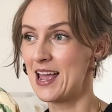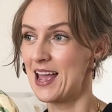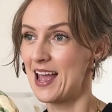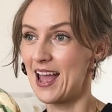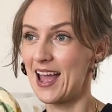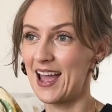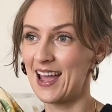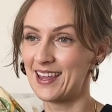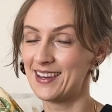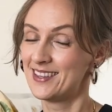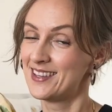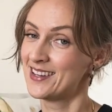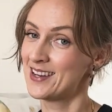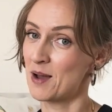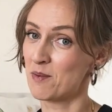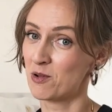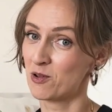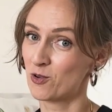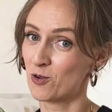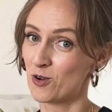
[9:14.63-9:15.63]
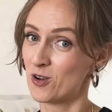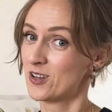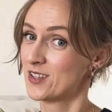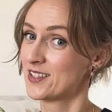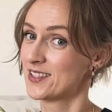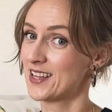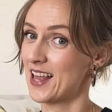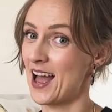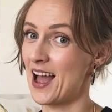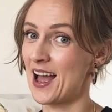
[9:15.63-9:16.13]
and the double
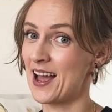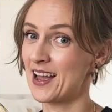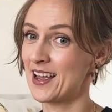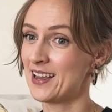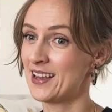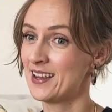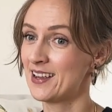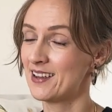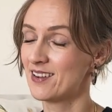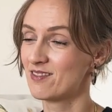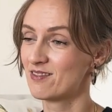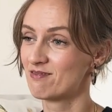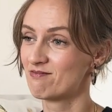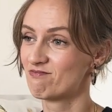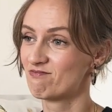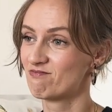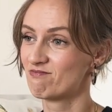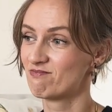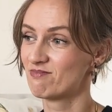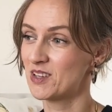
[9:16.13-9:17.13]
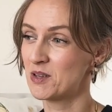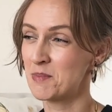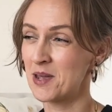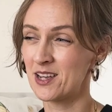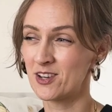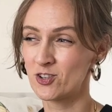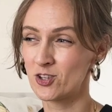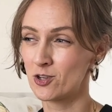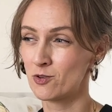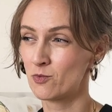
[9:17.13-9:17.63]
gauze I
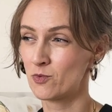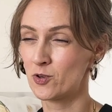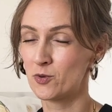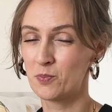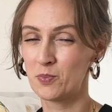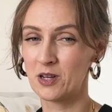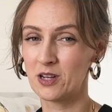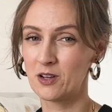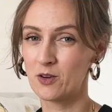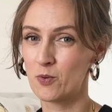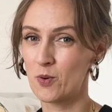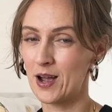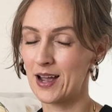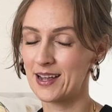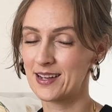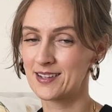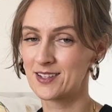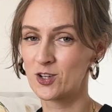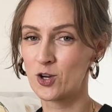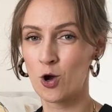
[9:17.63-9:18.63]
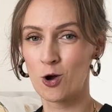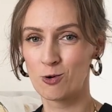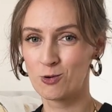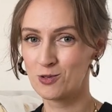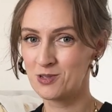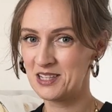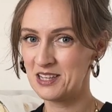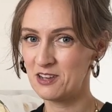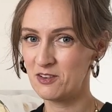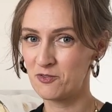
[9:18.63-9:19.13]
imagine would be quite
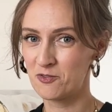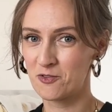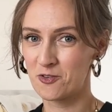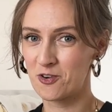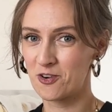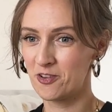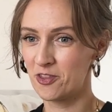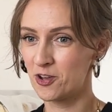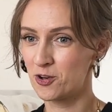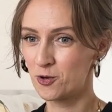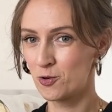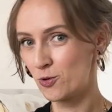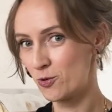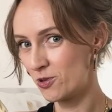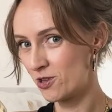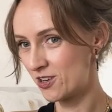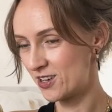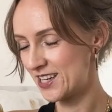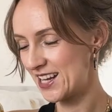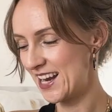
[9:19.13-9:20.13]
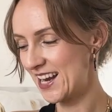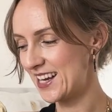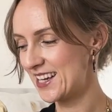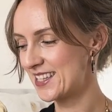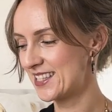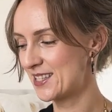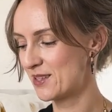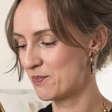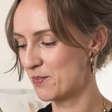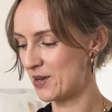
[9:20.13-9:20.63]
cozy for the cooler
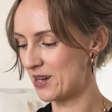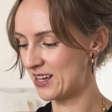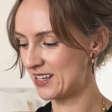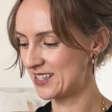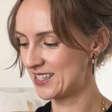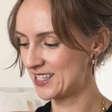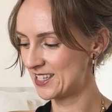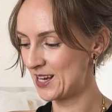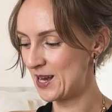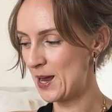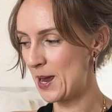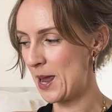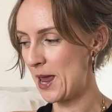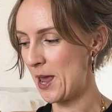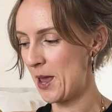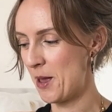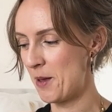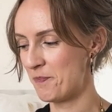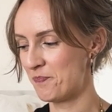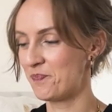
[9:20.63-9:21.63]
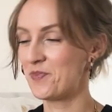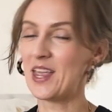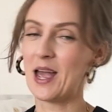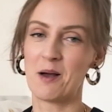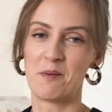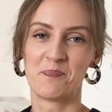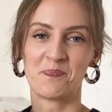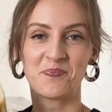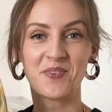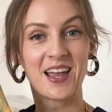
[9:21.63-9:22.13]
days. But
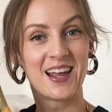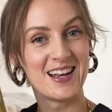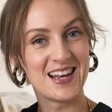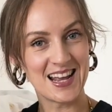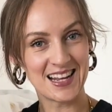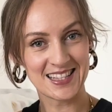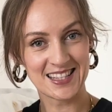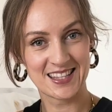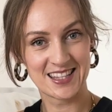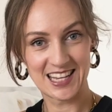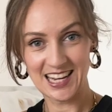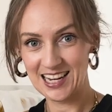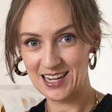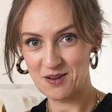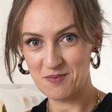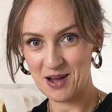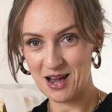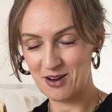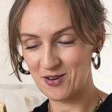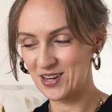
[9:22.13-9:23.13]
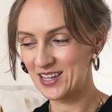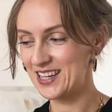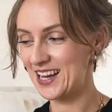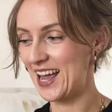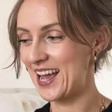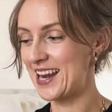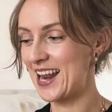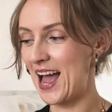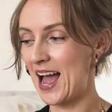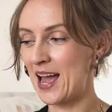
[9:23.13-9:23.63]
yeah, let's think about it.
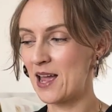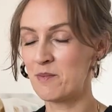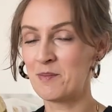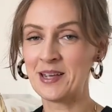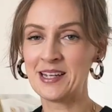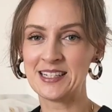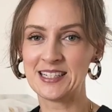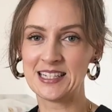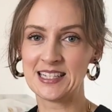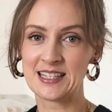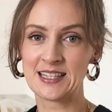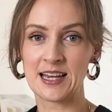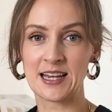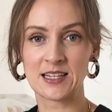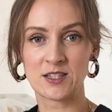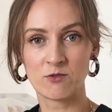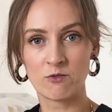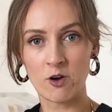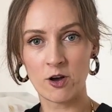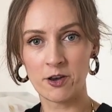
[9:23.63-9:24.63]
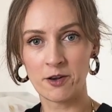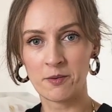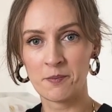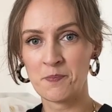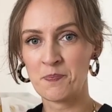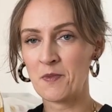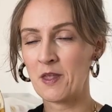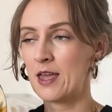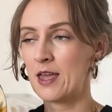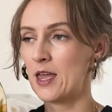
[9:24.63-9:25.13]
And I made the size 1
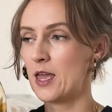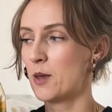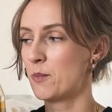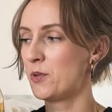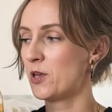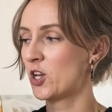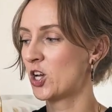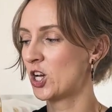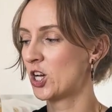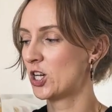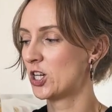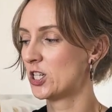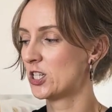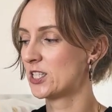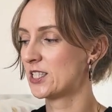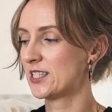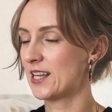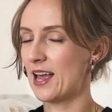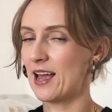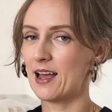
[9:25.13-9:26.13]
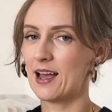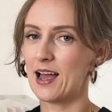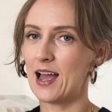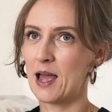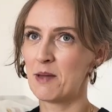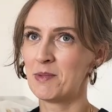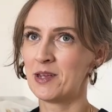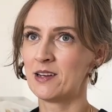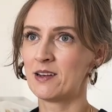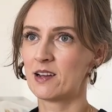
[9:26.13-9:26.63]
because,
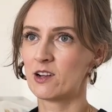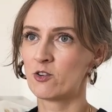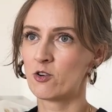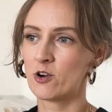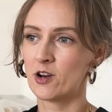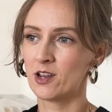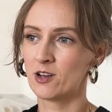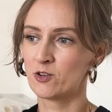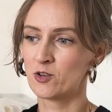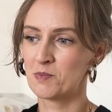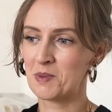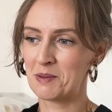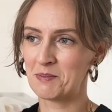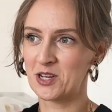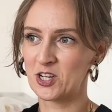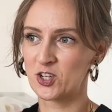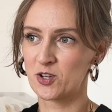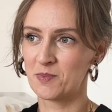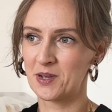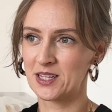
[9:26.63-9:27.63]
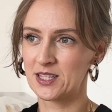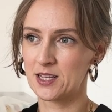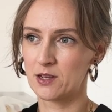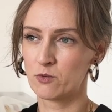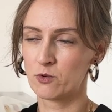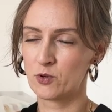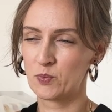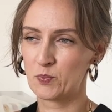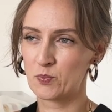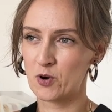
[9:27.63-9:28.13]
I mean, according to my measurements I
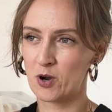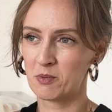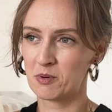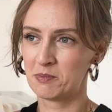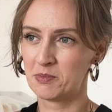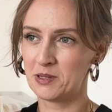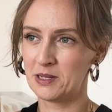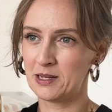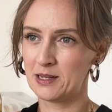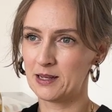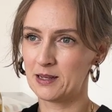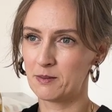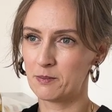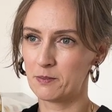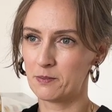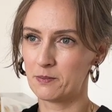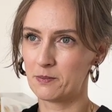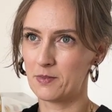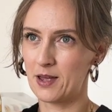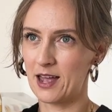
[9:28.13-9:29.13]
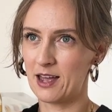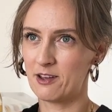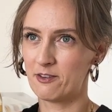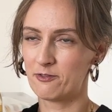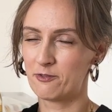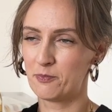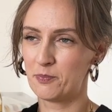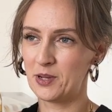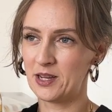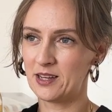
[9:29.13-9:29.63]
would probably
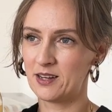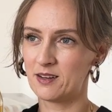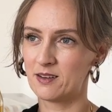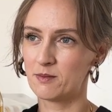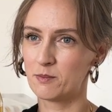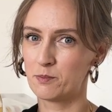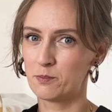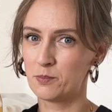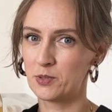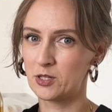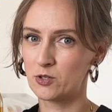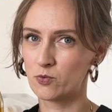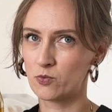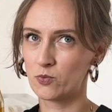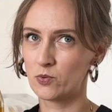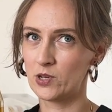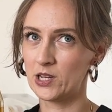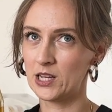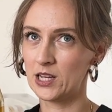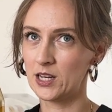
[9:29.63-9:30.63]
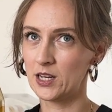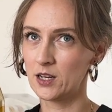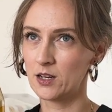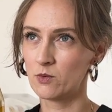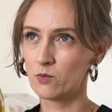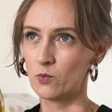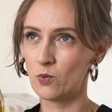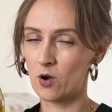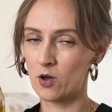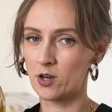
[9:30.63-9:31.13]
have been
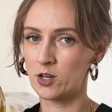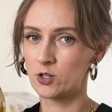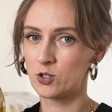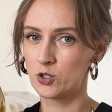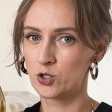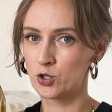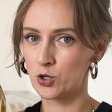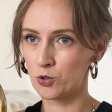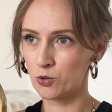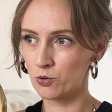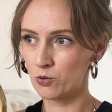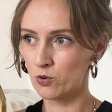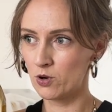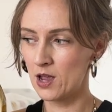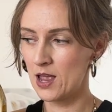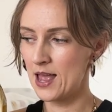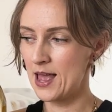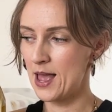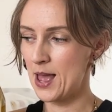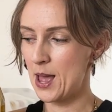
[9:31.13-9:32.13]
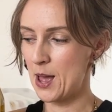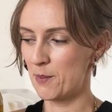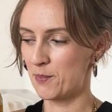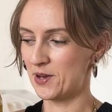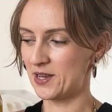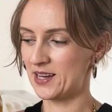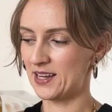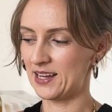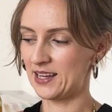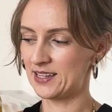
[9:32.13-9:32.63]
between 1 and 2,
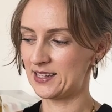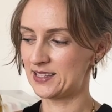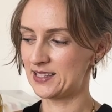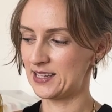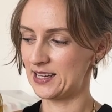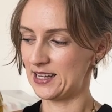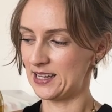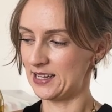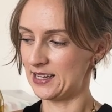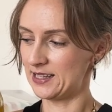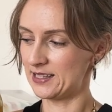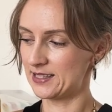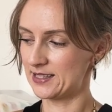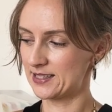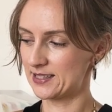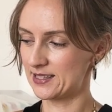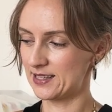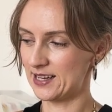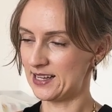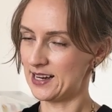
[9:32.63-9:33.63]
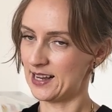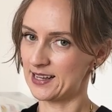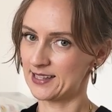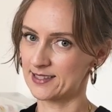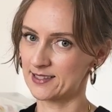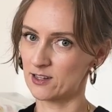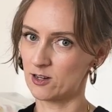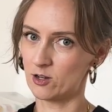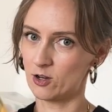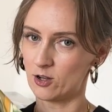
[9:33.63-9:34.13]
but it
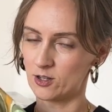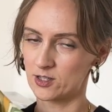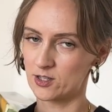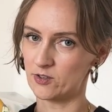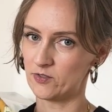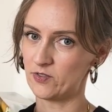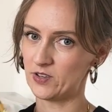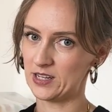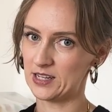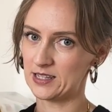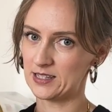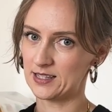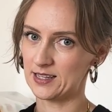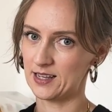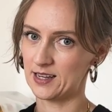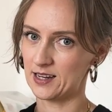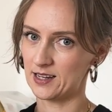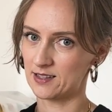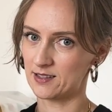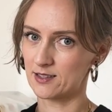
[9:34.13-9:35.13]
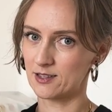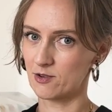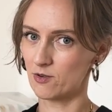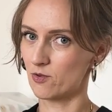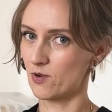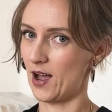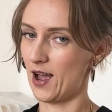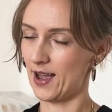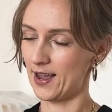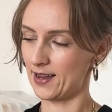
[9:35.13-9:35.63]
has lots of ease in it,
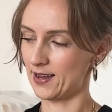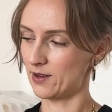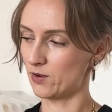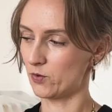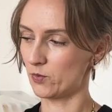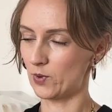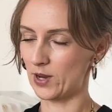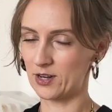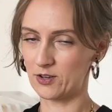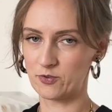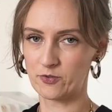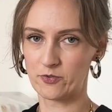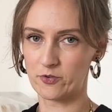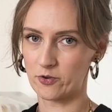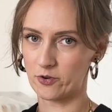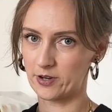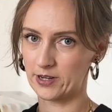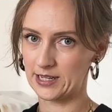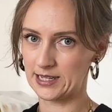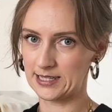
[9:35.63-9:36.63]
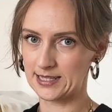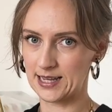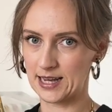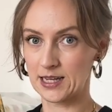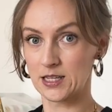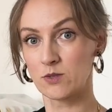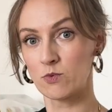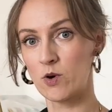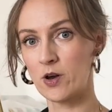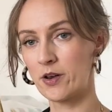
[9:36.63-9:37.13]
so I went for the
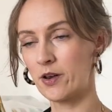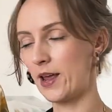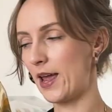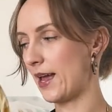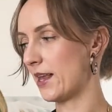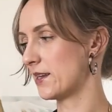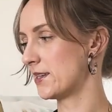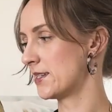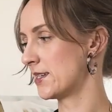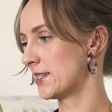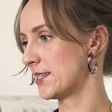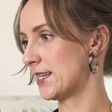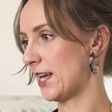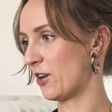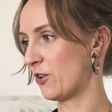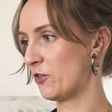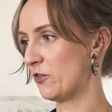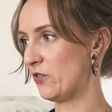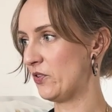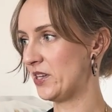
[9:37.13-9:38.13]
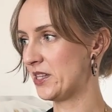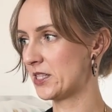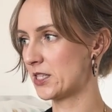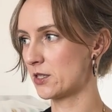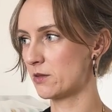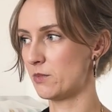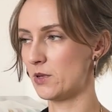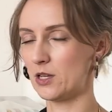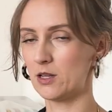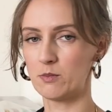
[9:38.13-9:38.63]
size 1, and that
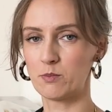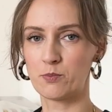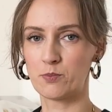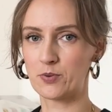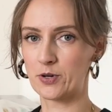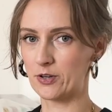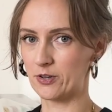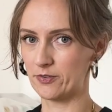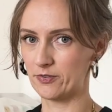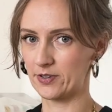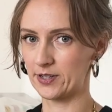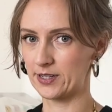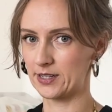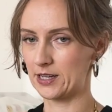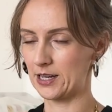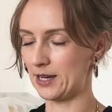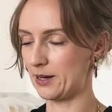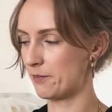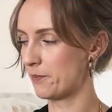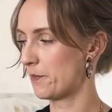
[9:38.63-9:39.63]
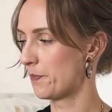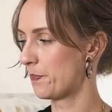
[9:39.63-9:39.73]
fits me perfectly.